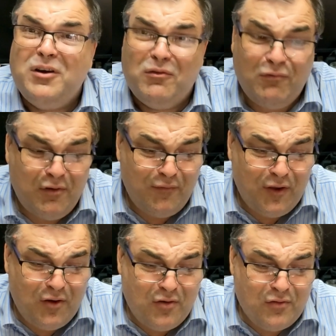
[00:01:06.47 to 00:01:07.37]

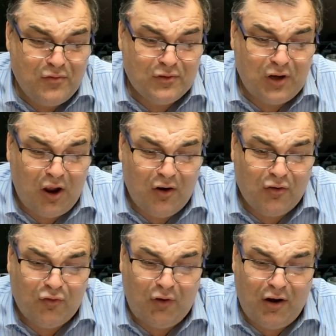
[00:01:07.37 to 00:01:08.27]
reviews on
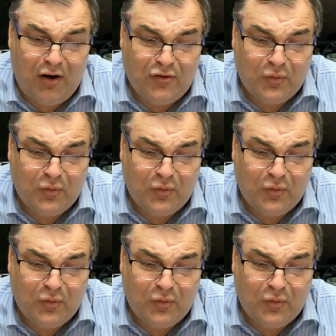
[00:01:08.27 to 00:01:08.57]
Chrono